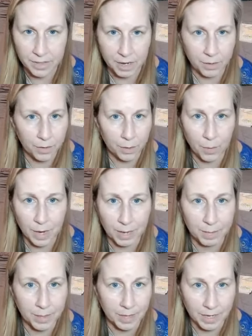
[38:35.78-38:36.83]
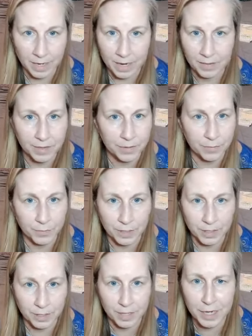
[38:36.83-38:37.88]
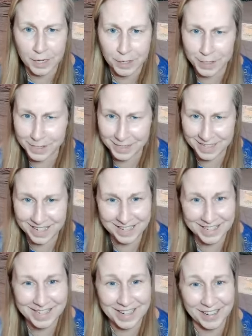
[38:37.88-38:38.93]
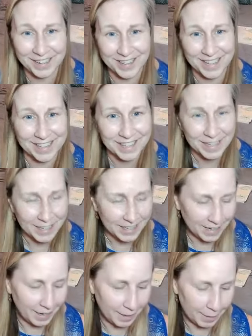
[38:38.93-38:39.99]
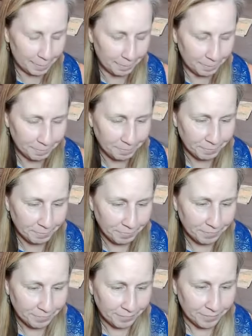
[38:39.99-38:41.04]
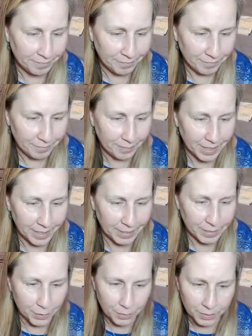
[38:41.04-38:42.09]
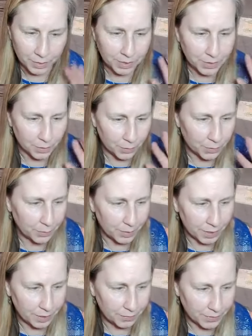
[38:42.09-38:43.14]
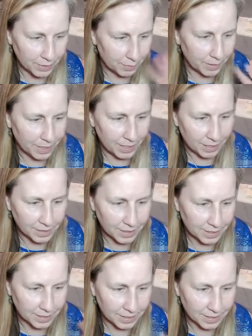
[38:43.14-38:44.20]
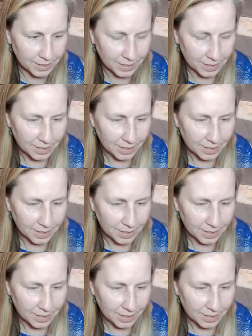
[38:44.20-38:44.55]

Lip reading: don't know why, but I had this feeling like you just needed to hear this. But yeah, don't, if somebody else is